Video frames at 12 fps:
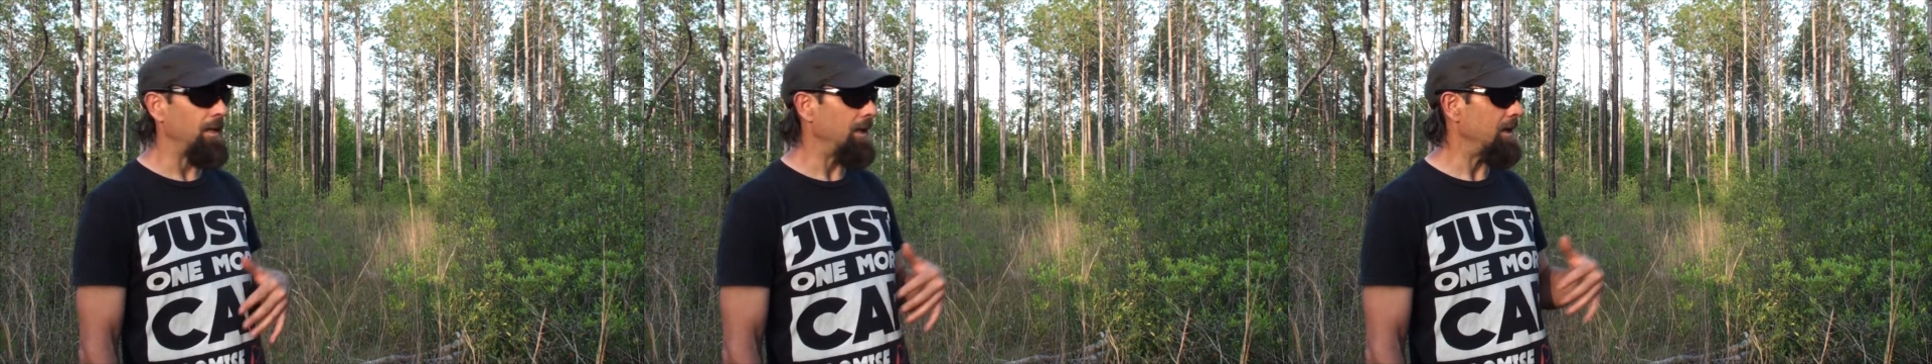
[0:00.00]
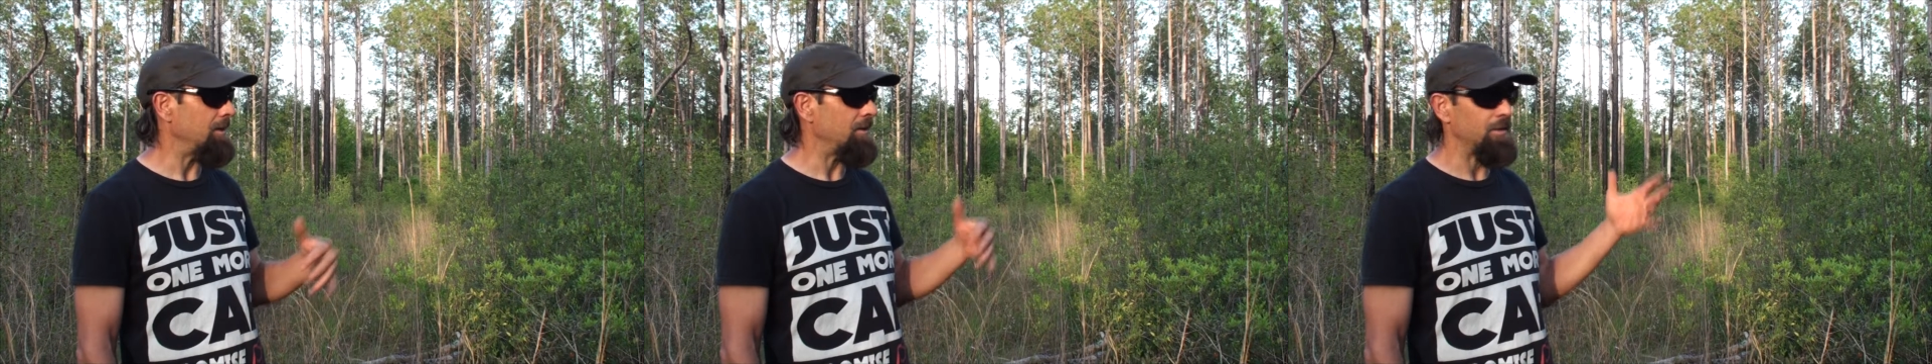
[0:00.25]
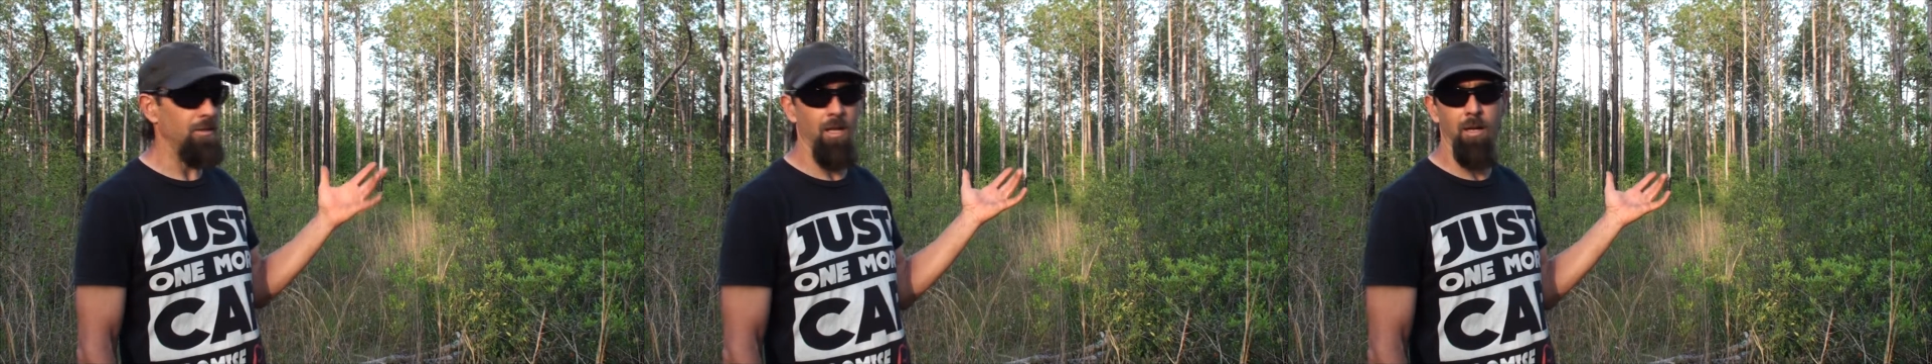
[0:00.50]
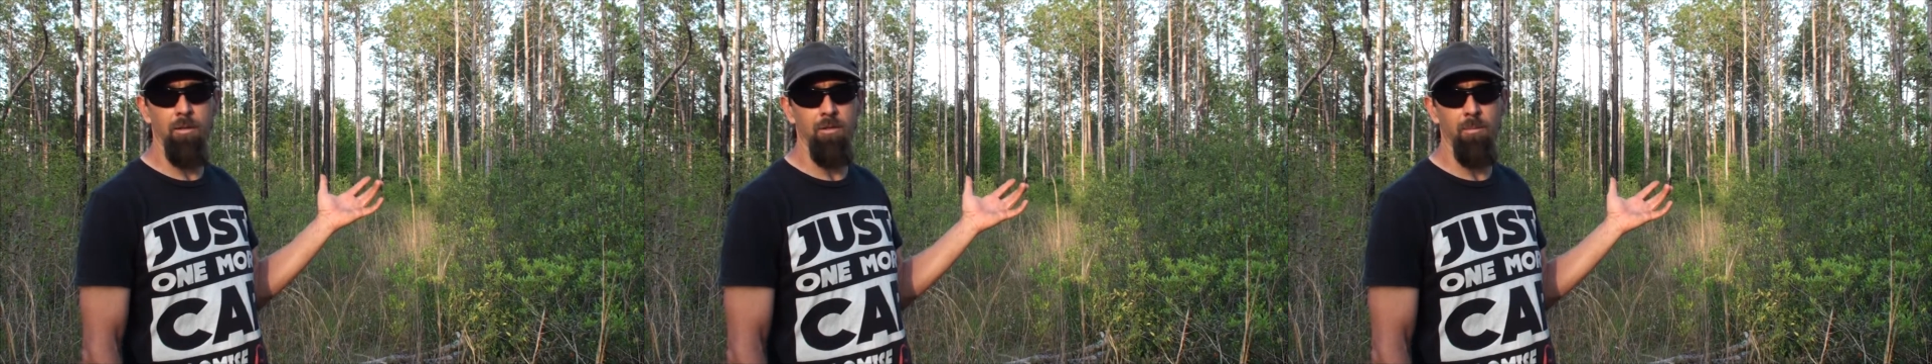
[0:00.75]

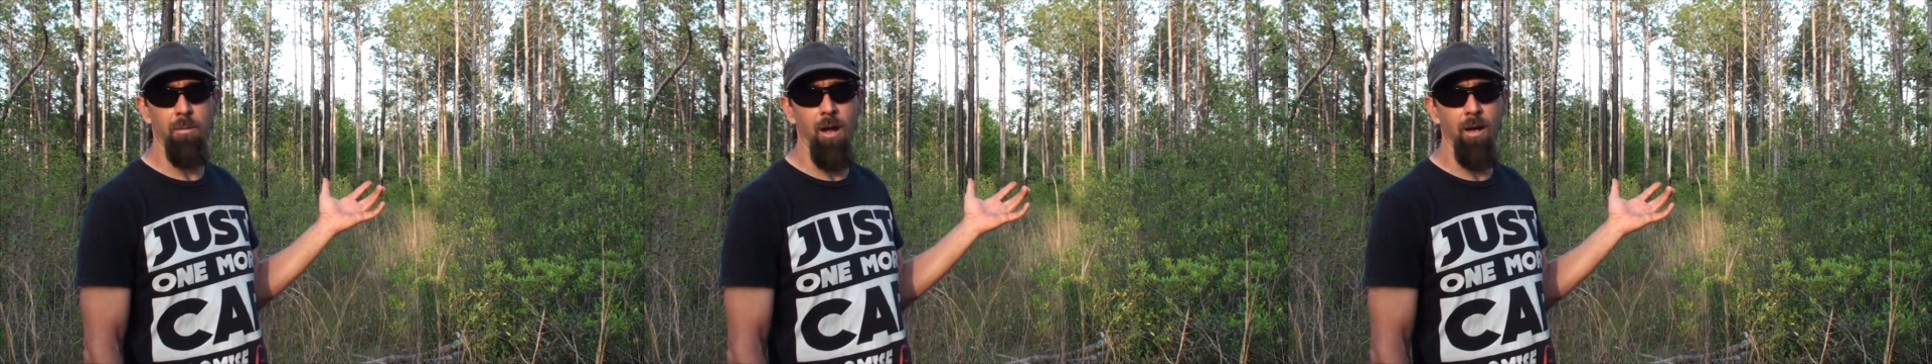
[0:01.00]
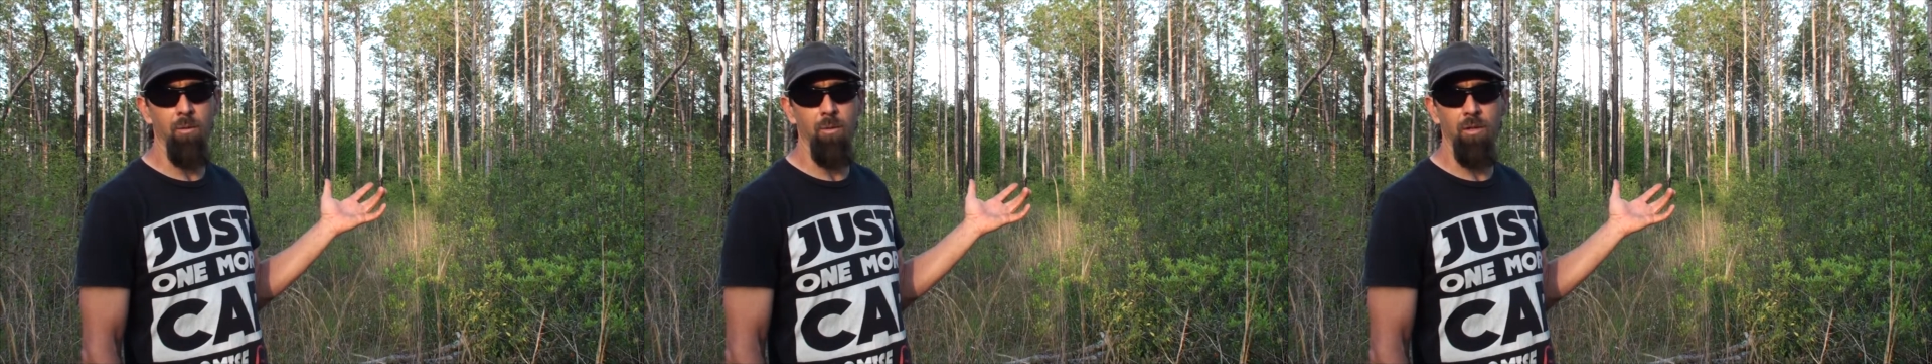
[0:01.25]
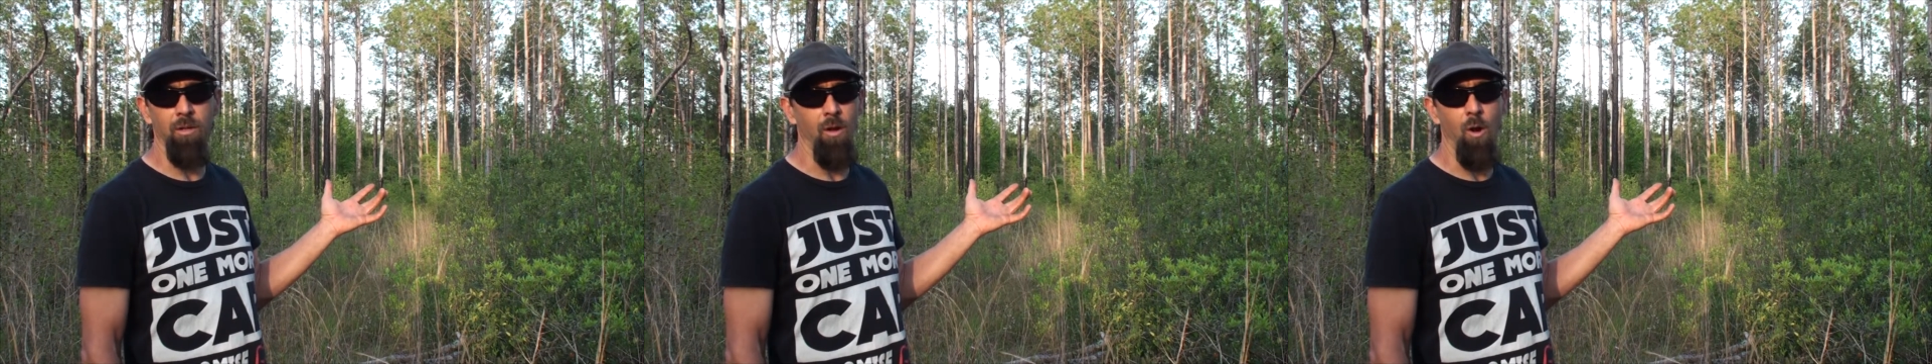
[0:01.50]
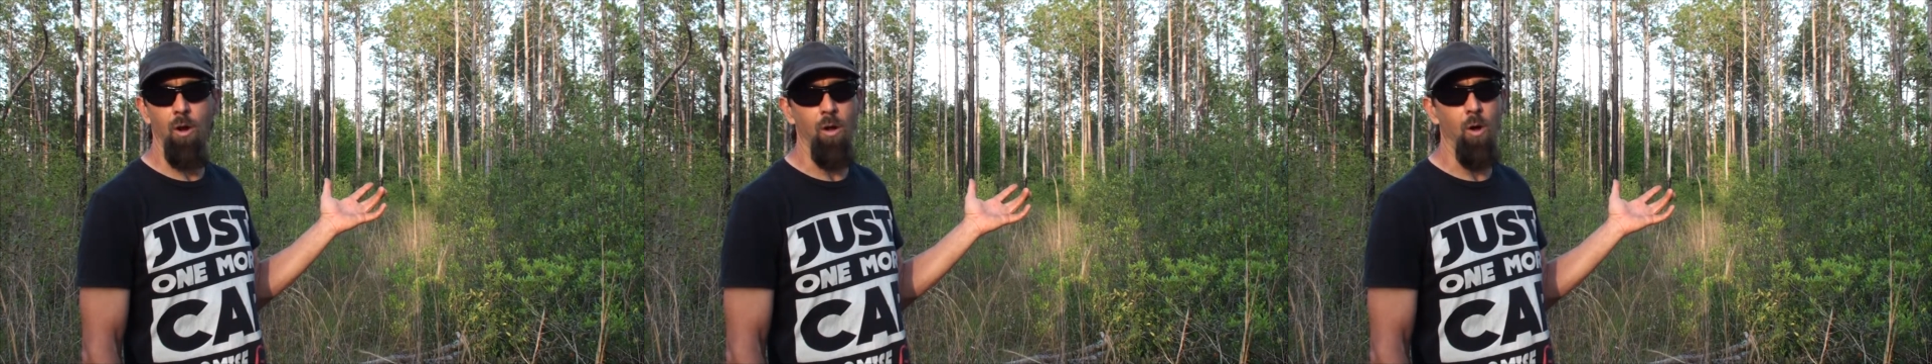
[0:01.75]
it'll supply with
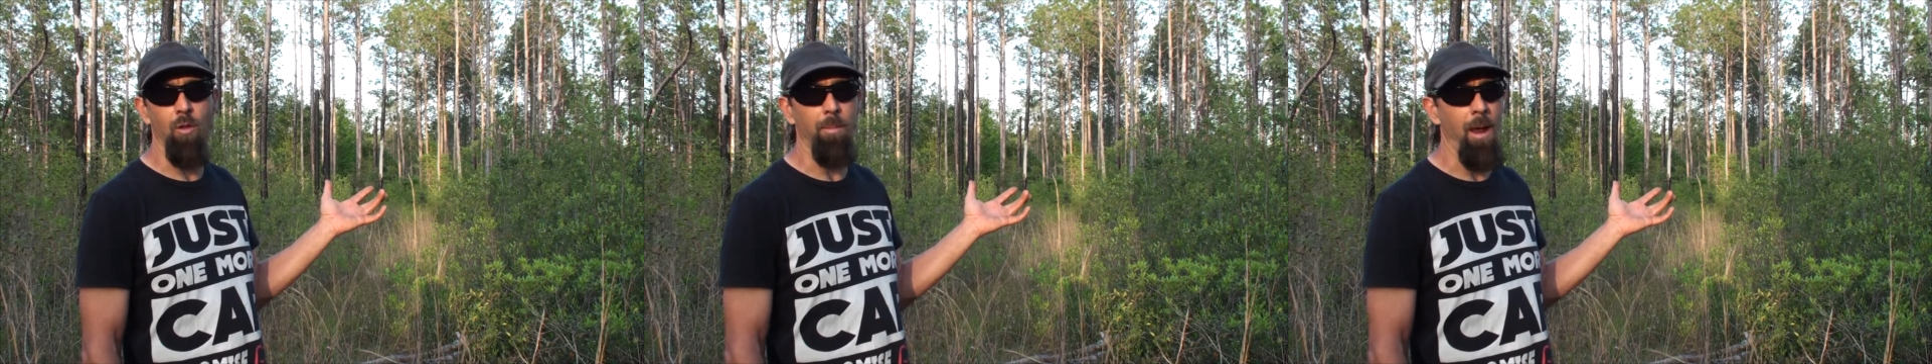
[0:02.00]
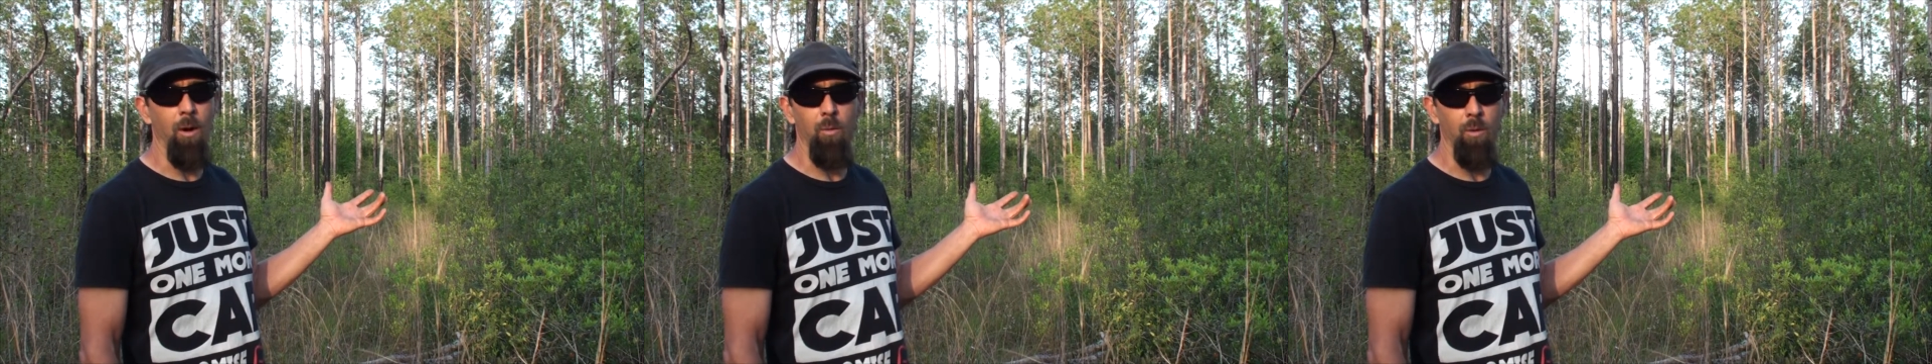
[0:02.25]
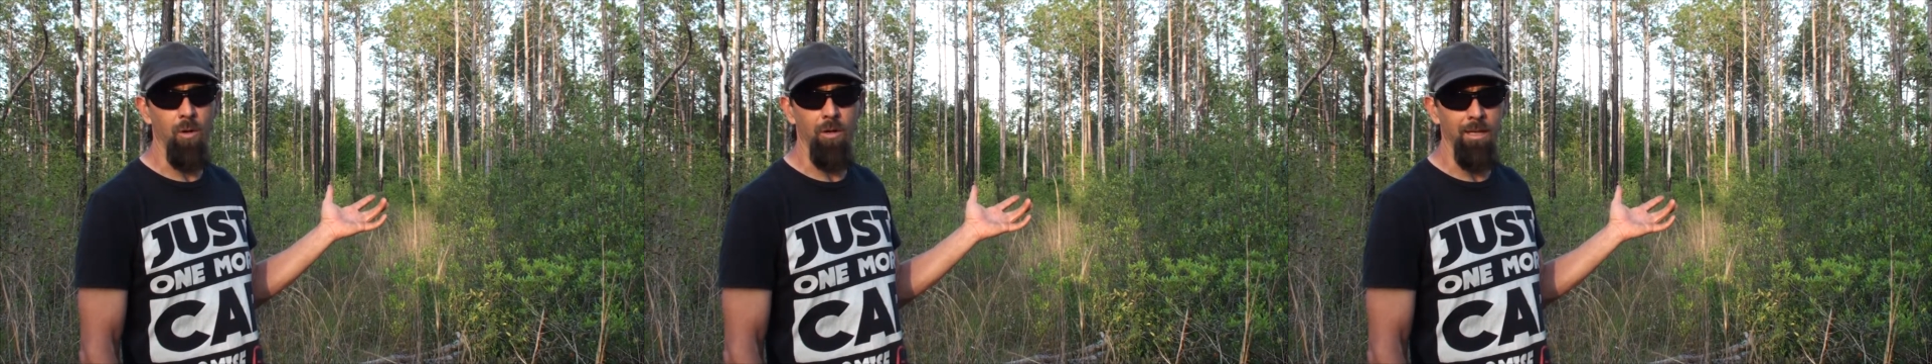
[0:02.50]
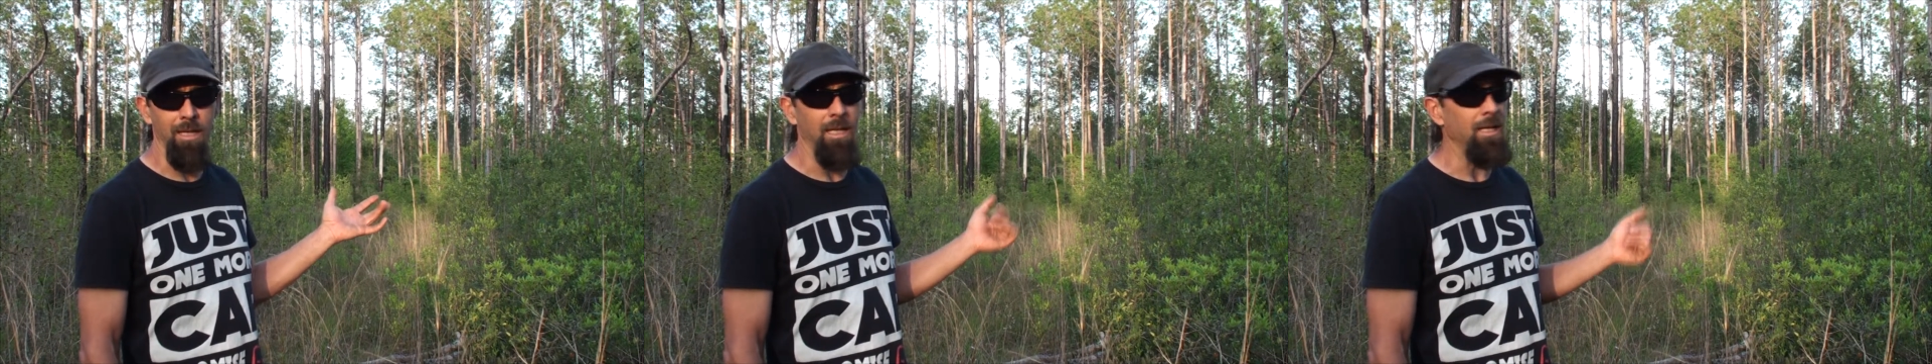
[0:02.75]
all the power we're
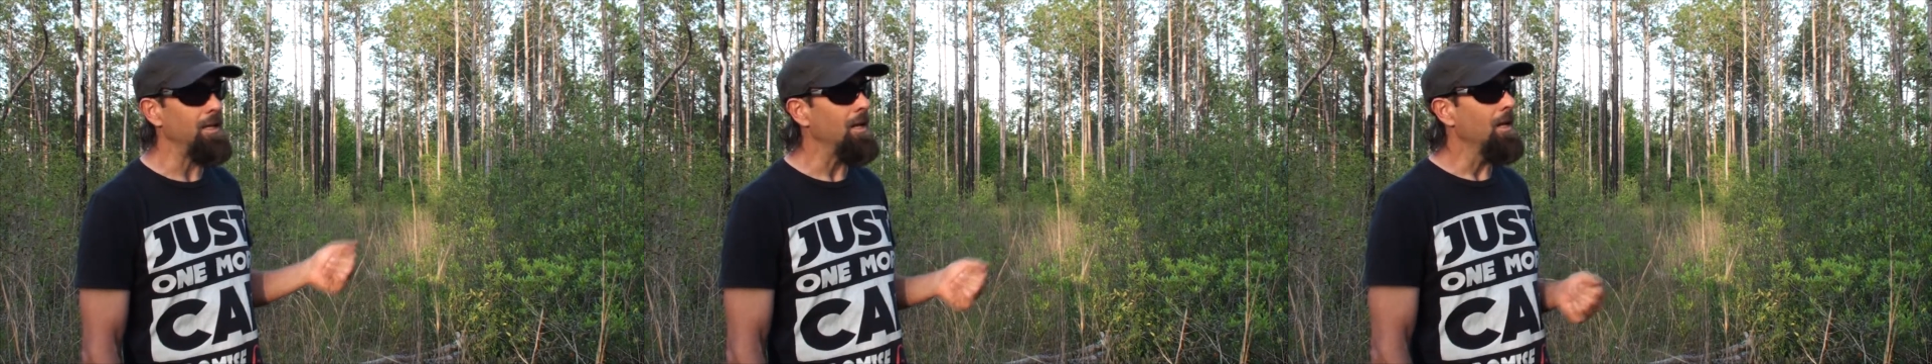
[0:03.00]
going to need.